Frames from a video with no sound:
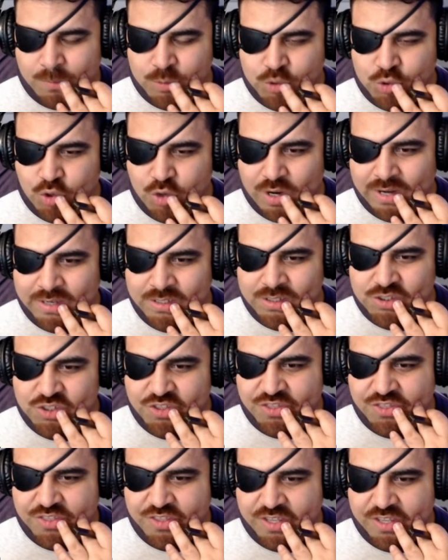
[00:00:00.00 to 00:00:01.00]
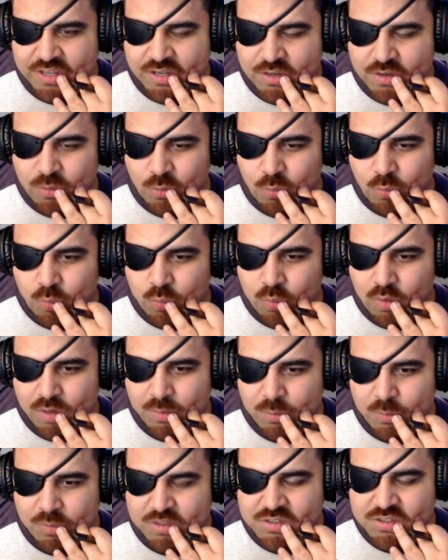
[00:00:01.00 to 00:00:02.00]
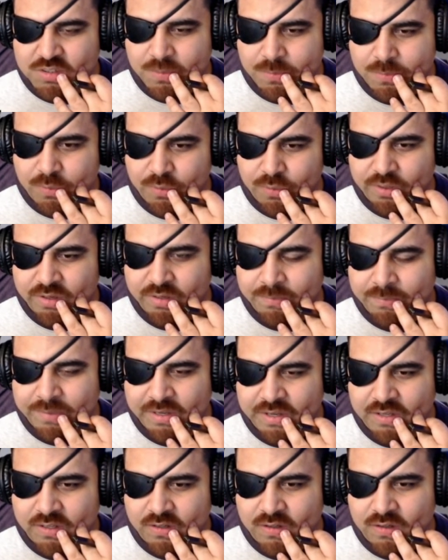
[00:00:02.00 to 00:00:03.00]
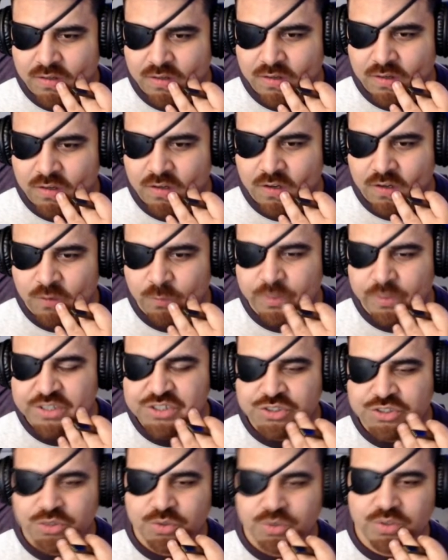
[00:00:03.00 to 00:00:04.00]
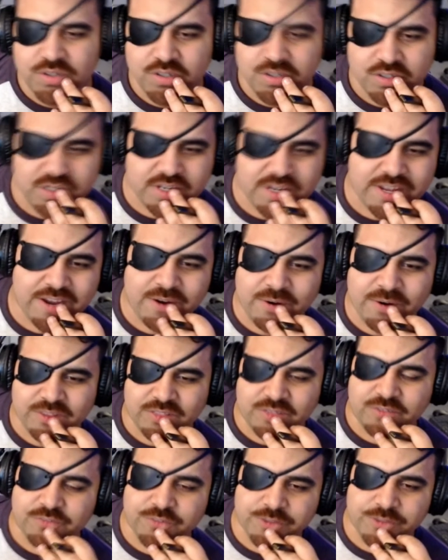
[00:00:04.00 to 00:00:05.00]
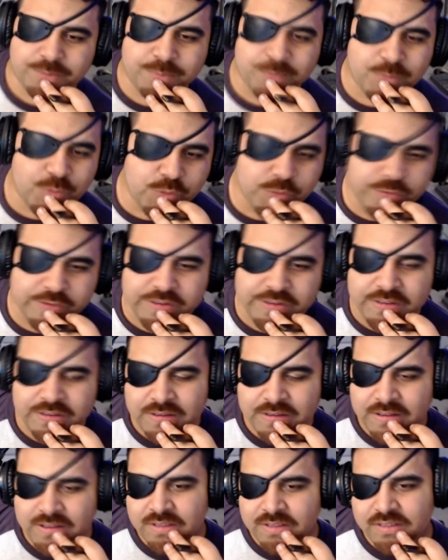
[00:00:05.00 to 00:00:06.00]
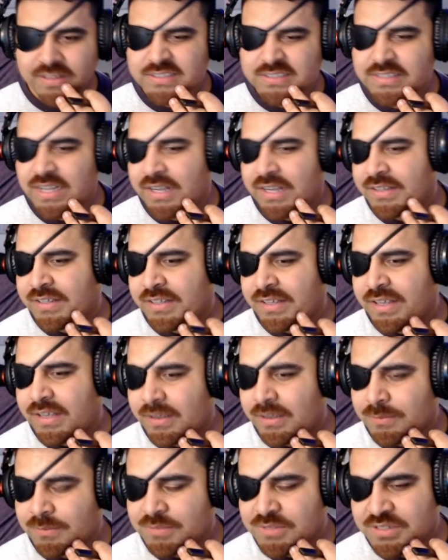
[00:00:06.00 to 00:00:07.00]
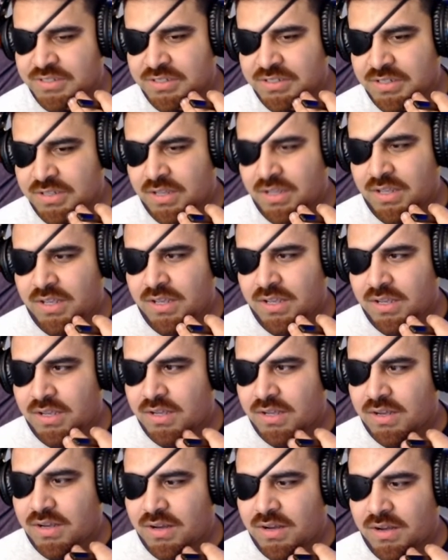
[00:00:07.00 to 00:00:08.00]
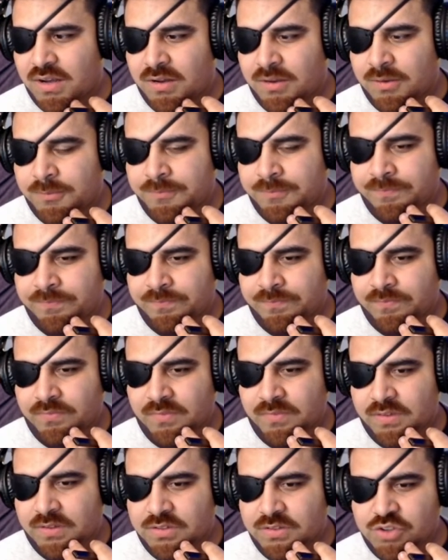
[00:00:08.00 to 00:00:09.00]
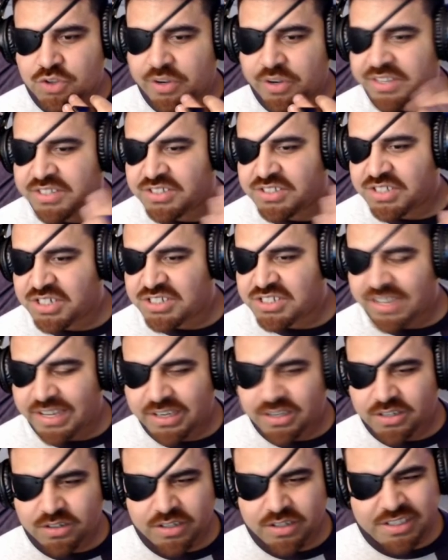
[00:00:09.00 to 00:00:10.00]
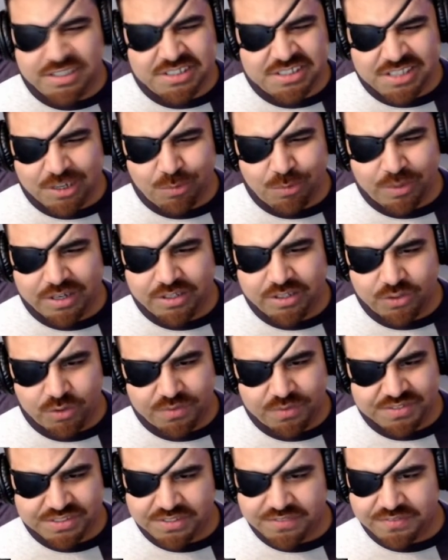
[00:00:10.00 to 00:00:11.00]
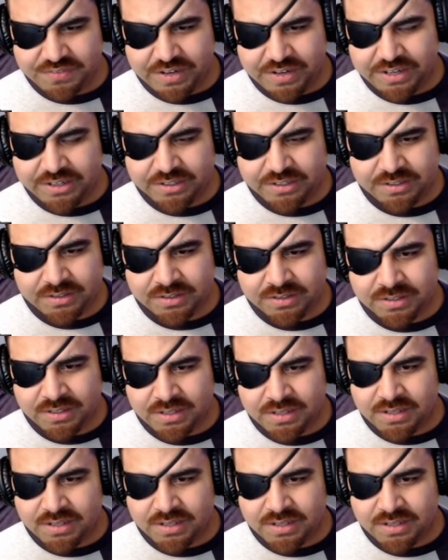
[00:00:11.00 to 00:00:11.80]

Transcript: trying to think what was the point of making a original character for the movie that's not in the games. So he's just like what, a UFC fighter,